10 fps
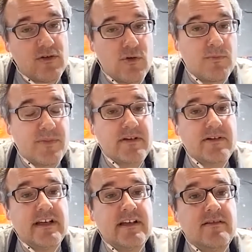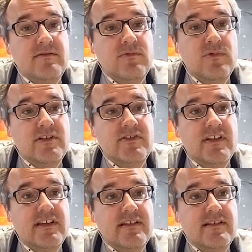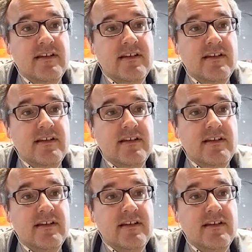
whole period was like